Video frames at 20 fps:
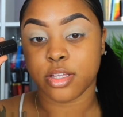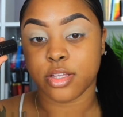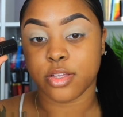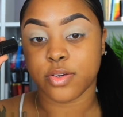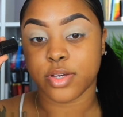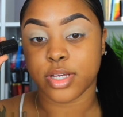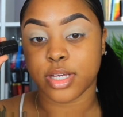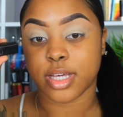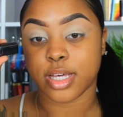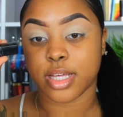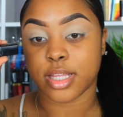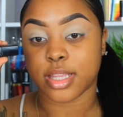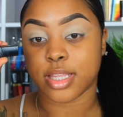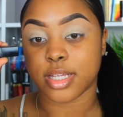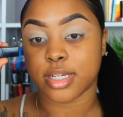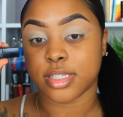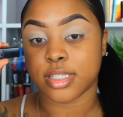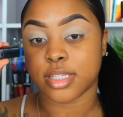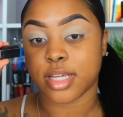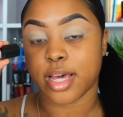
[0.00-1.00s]
You can get
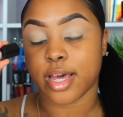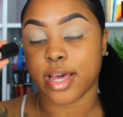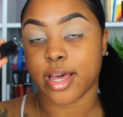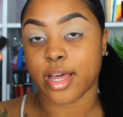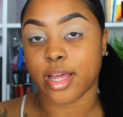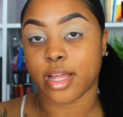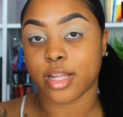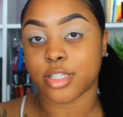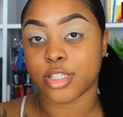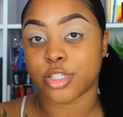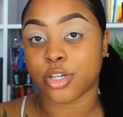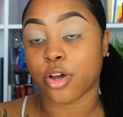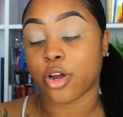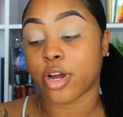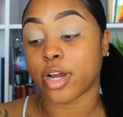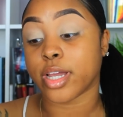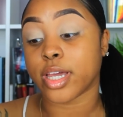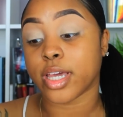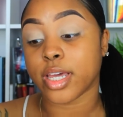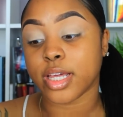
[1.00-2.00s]
this at
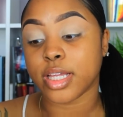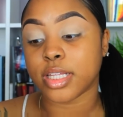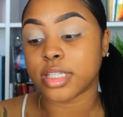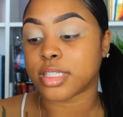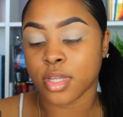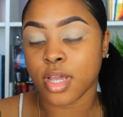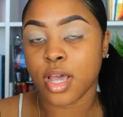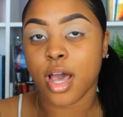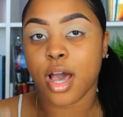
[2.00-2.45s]
Target.